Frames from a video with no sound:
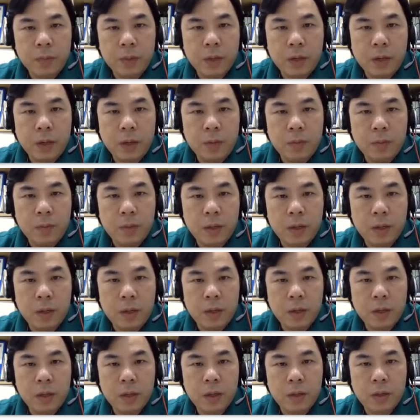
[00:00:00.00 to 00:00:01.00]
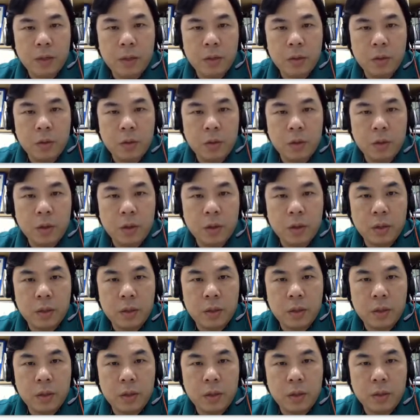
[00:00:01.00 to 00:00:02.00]
lambda is known as
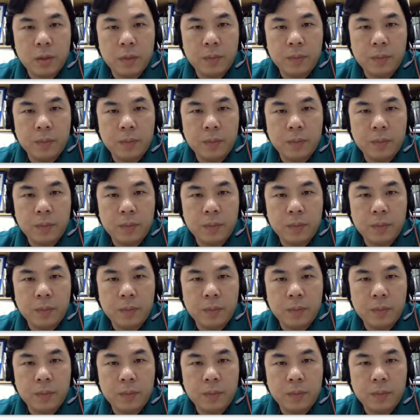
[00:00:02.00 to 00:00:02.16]
the